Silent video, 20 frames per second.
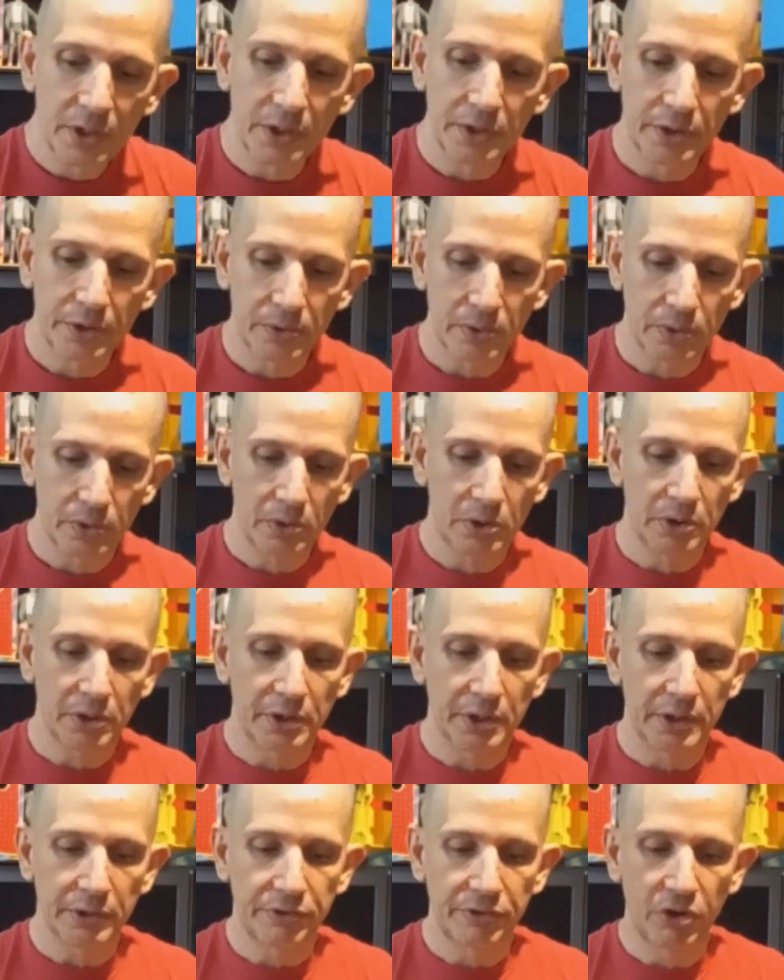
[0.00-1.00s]
Another little
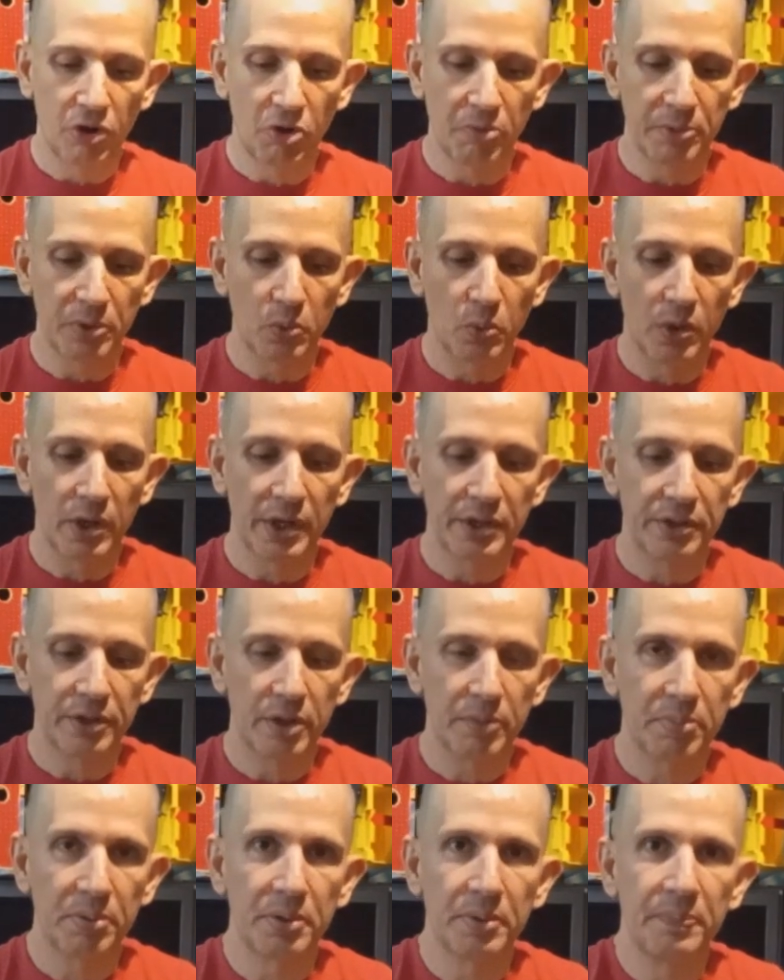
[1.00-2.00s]
Tomy
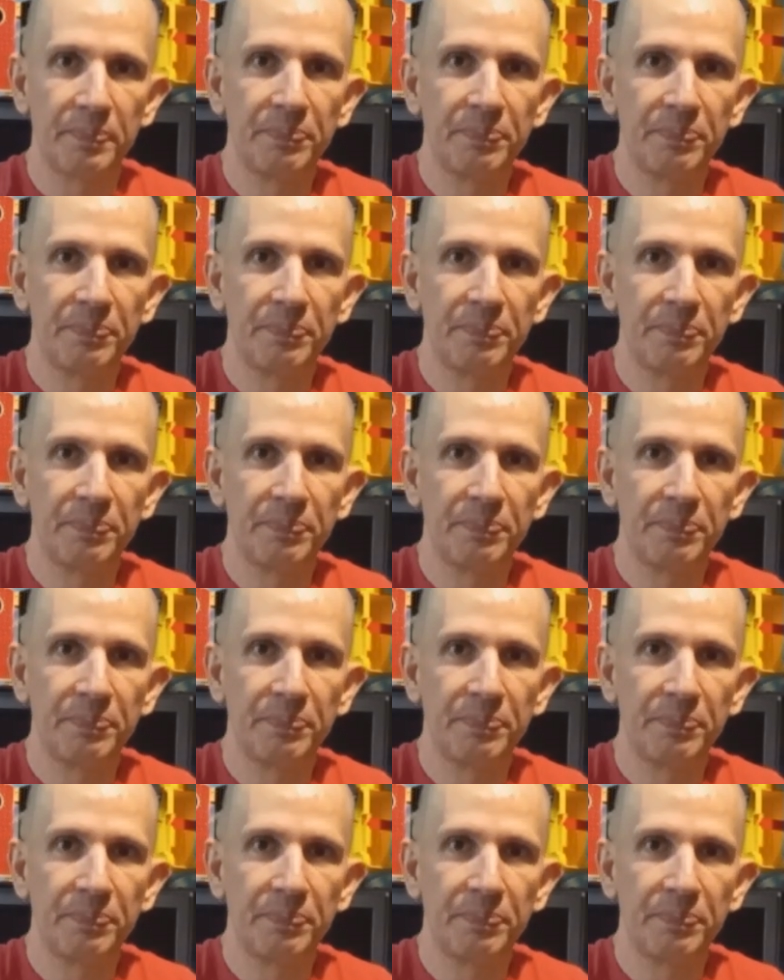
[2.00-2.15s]
wind-up.